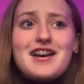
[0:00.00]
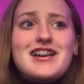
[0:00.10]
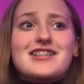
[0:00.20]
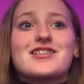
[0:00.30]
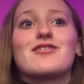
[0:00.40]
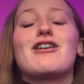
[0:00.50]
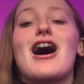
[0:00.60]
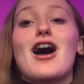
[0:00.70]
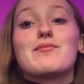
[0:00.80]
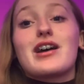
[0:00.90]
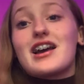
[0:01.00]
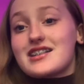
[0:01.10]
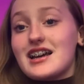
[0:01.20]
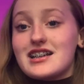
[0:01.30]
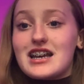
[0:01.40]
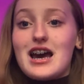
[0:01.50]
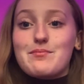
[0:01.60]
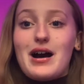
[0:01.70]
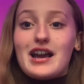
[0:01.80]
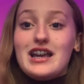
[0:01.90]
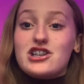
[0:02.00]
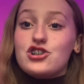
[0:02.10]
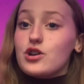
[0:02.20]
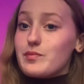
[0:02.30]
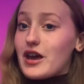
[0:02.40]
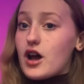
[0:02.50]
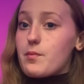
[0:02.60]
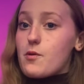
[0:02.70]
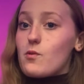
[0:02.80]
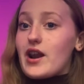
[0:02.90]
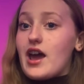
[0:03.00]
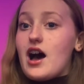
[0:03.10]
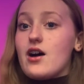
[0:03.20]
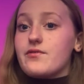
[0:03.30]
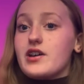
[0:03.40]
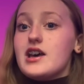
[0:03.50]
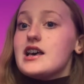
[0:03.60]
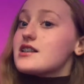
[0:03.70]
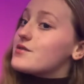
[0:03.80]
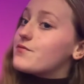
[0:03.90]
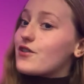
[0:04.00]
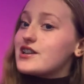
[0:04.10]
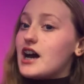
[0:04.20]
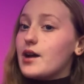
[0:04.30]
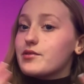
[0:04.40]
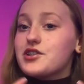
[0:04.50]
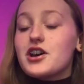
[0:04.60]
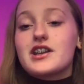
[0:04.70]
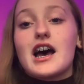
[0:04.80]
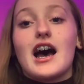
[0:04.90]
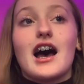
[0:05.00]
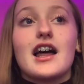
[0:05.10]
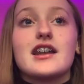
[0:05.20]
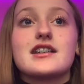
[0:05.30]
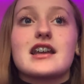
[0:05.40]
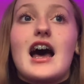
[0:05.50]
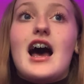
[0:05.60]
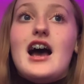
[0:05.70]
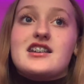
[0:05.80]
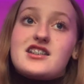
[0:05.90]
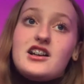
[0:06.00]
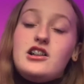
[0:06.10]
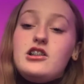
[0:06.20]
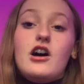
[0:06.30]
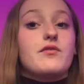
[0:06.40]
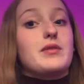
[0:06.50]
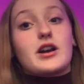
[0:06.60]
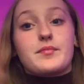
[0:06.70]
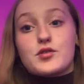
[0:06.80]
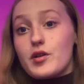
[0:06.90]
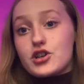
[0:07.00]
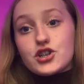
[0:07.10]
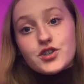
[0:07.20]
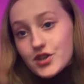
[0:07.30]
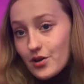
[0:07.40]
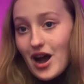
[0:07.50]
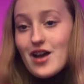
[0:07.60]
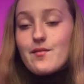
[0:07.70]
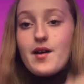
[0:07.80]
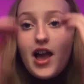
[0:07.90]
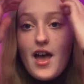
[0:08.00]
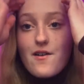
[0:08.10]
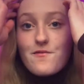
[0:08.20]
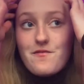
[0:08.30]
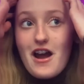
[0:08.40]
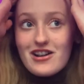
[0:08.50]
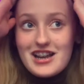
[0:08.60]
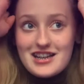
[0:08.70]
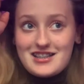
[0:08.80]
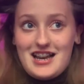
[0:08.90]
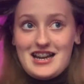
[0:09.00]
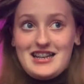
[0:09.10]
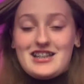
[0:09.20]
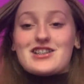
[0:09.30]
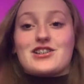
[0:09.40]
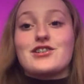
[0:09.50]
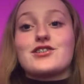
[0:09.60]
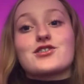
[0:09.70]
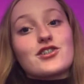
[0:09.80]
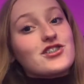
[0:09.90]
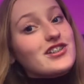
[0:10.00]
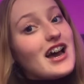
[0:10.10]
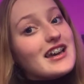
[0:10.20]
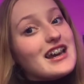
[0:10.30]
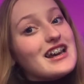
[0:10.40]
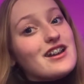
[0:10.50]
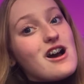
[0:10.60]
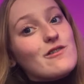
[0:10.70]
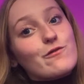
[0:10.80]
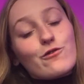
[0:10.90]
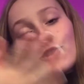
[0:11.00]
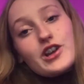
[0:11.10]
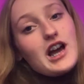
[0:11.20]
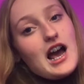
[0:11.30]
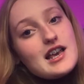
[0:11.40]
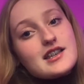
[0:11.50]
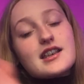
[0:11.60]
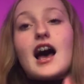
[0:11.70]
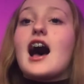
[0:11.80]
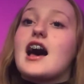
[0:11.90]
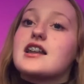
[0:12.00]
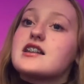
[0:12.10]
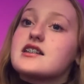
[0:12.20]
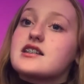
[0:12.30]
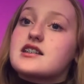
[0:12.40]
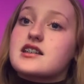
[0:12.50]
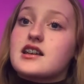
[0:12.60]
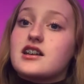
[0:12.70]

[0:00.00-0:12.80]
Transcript: So I'm excited to get back into doing makeup when I have some free time to do it, and I still love makeup so much. So I'm very excited to start doing that again for you guys and